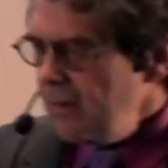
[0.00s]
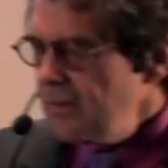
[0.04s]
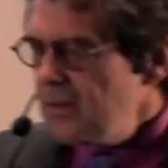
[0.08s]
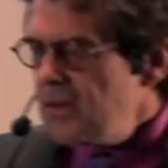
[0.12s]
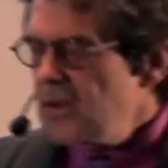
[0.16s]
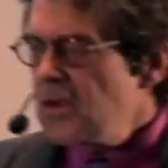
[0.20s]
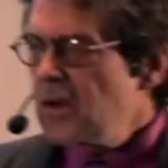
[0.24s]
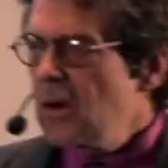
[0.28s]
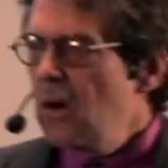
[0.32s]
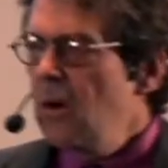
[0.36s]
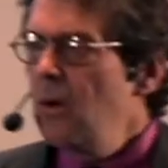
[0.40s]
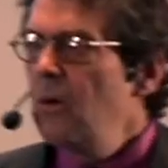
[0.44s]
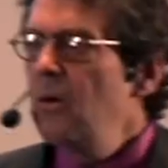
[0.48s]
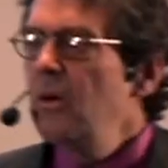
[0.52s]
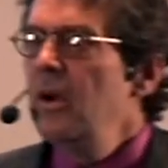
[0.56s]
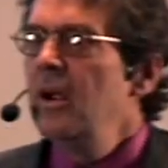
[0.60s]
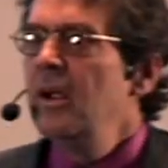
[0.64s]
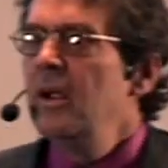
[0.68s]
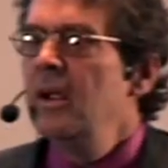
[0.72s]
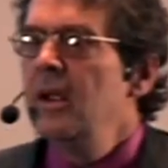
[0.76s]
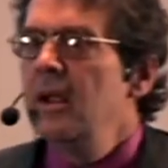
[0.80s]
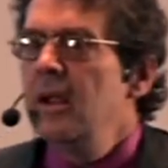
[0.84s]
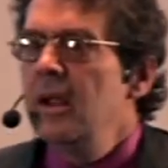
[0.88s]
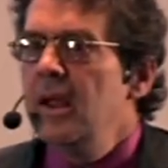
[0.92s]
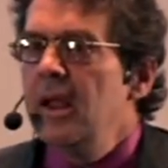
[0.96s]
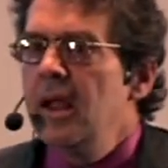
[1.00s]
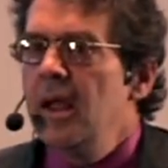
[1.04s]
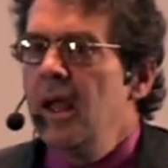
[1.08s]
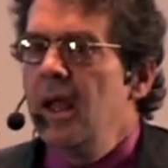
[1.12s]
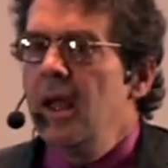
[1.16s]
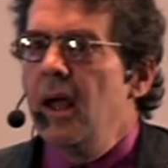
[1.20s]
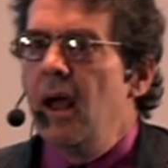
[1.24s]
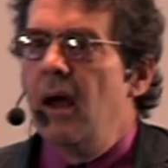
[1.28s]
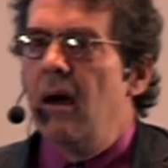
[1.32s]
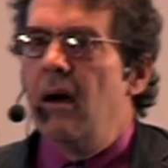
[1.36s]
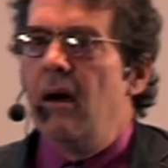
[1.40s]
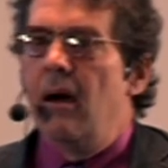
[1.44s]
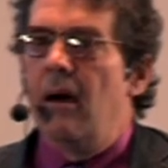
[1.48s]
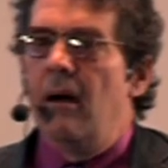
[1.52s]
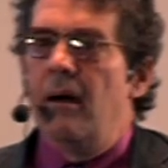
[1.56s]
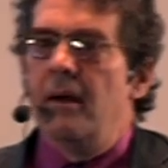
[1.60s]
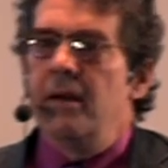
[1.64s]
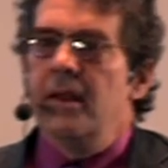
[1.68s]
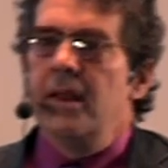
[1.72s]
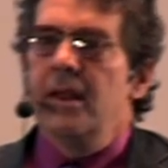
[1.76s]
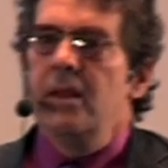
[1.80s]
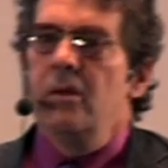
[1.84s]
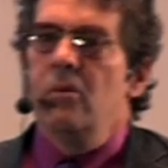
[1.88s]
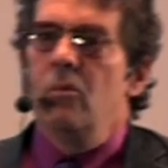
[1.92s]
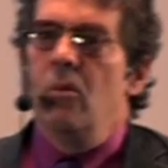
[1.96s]
So uh,
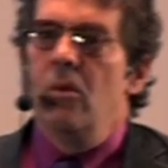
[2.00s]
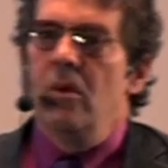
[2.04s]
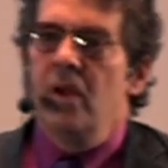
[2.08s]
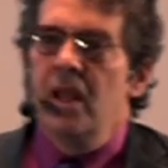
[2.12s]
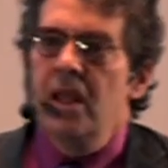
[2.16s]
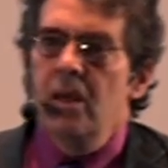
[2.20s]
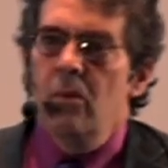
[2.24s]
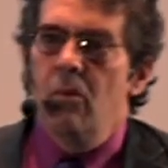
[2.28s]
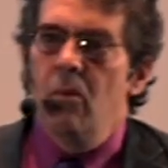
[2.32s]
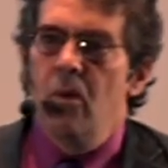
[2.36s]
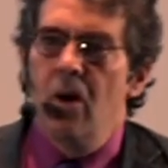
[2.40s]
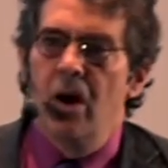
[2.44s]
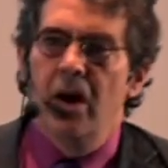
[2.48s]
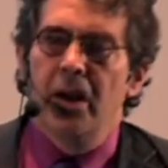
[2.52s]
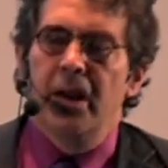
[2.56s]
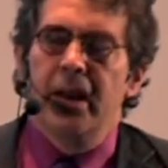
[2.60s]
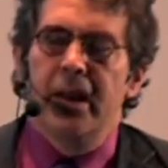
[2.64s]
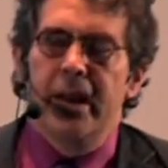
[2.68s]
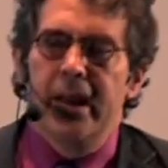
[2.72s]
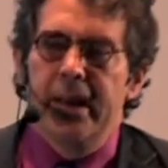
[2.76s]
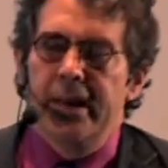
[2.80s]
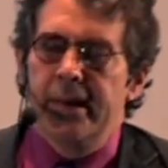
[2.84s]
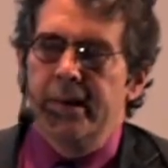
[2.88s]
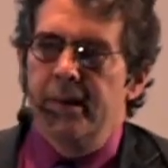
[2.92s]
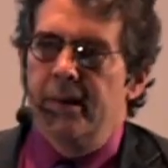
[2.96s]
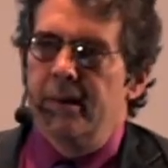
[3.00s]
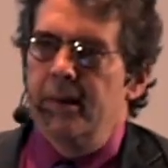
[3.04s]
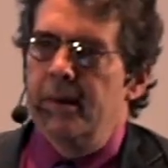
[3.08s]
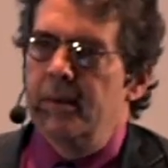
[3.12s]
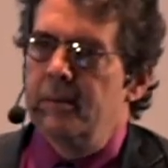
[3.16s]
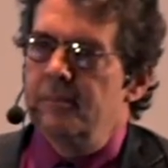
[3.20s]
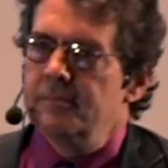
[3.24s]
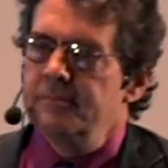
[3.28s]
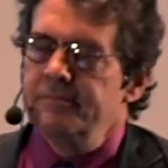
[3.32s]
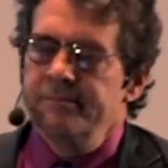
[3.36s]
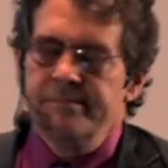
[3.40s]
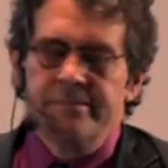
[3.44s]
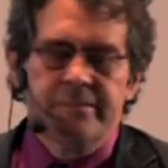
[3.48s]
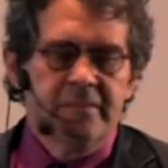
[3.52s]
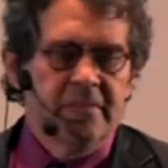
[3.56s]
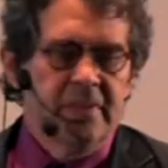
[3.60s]
he, he won a, um,